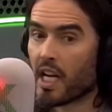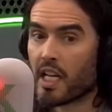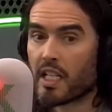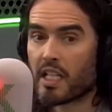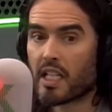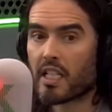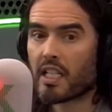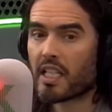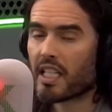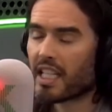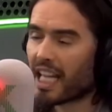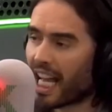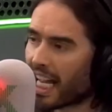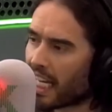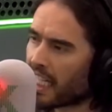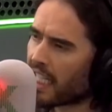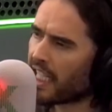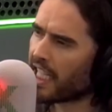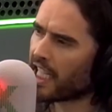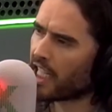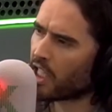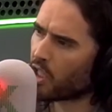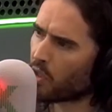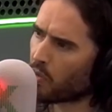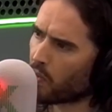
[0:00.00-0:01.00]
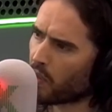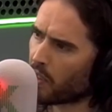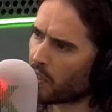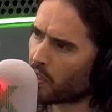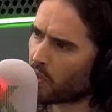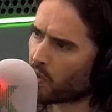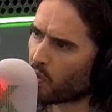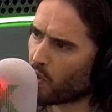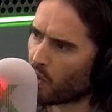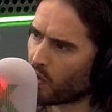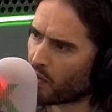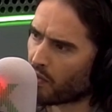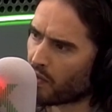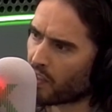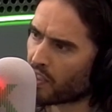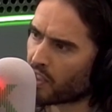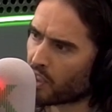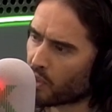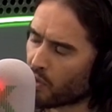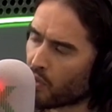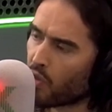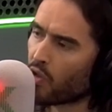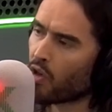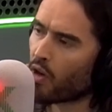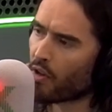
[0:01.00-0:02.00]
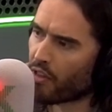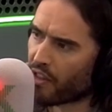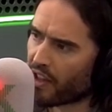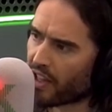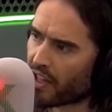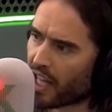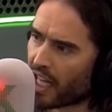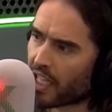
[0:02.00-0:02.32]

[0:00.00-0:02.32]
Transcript: doesn't that lead to a sort of, do you not think